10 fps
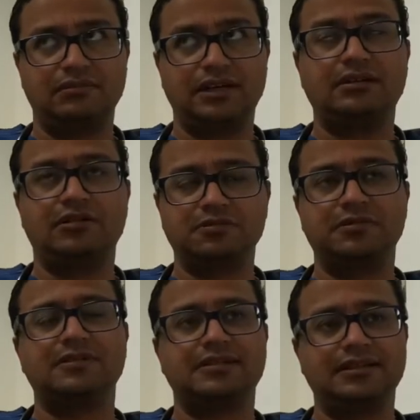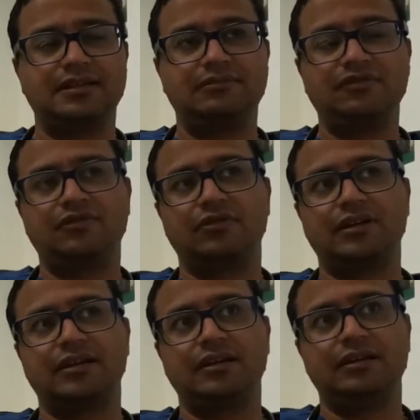in hospital setting before
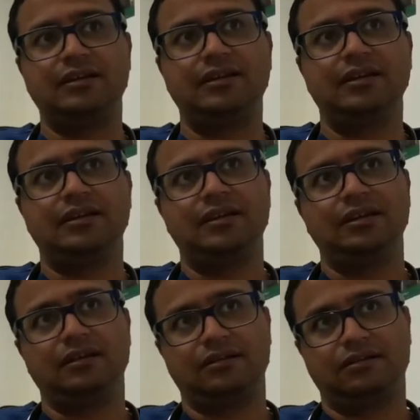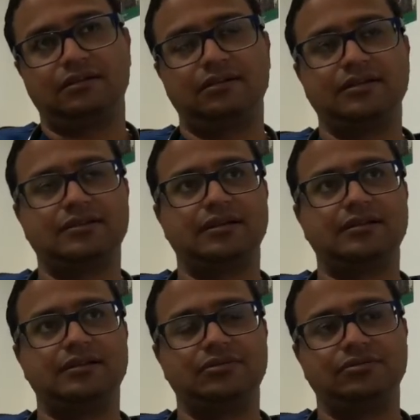I
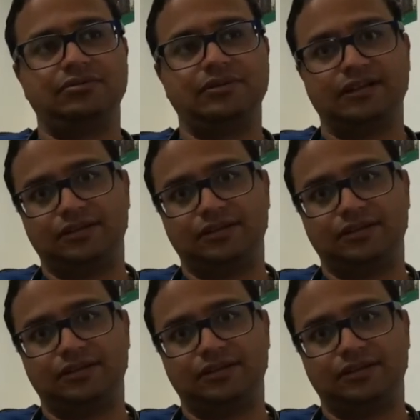decided to get